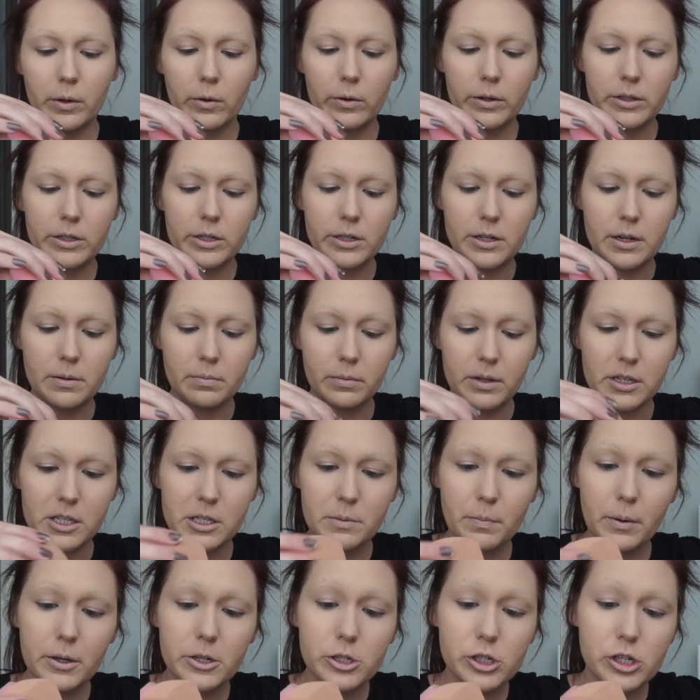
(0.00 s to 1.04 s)
going to dip my
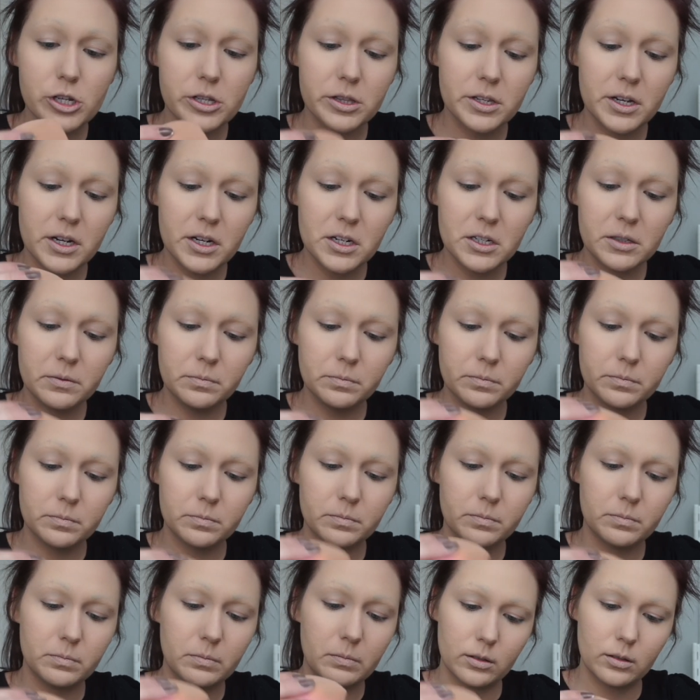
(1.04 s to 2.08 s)
sponge in there
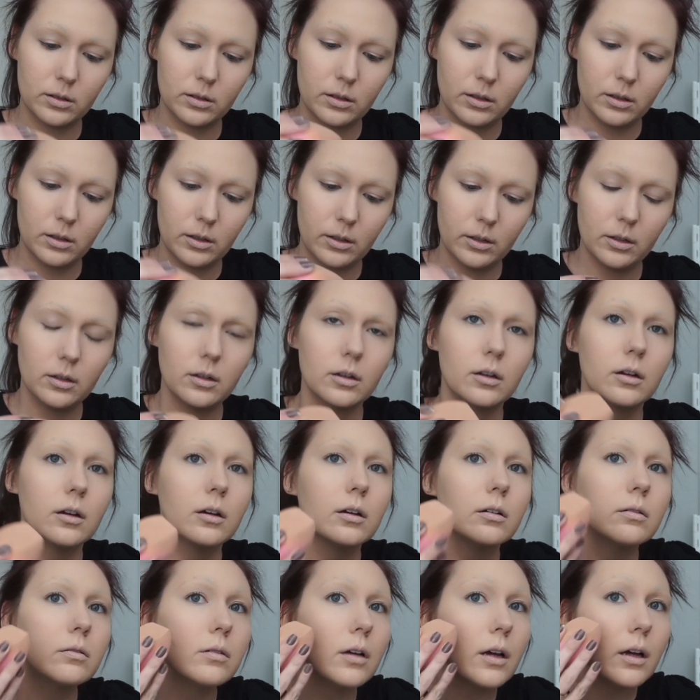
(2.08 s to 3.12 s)

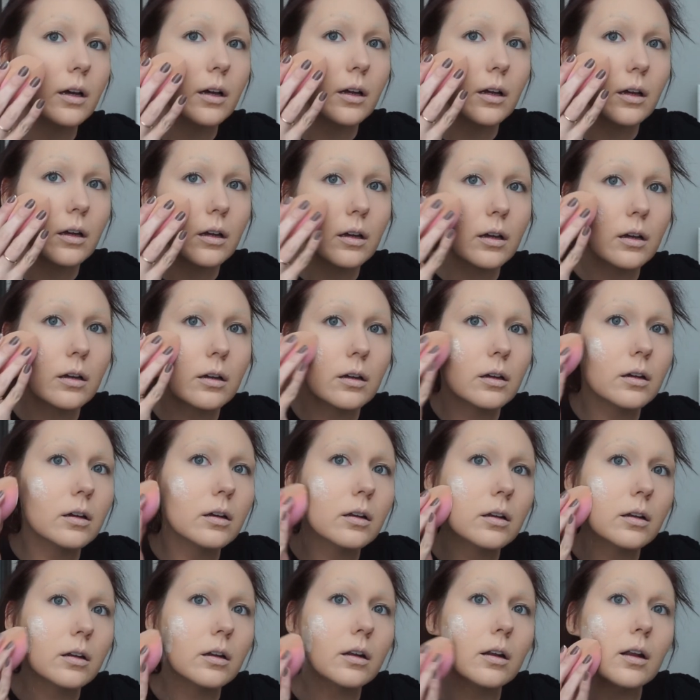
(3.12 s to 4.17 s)

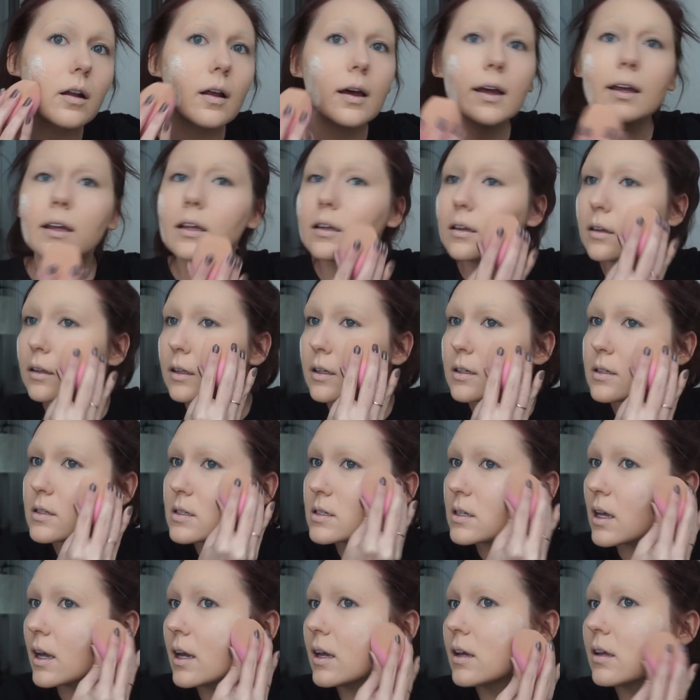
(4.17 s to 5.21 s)
and lightly
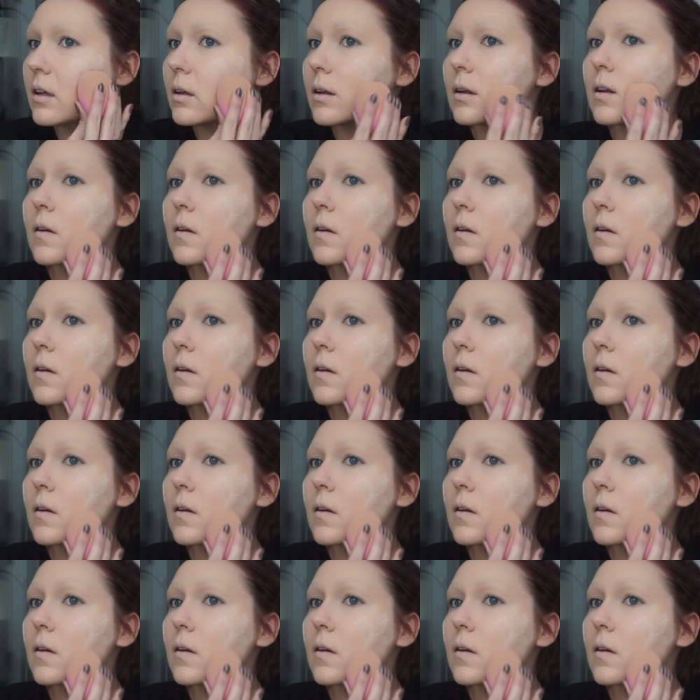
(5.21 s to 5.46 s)
set.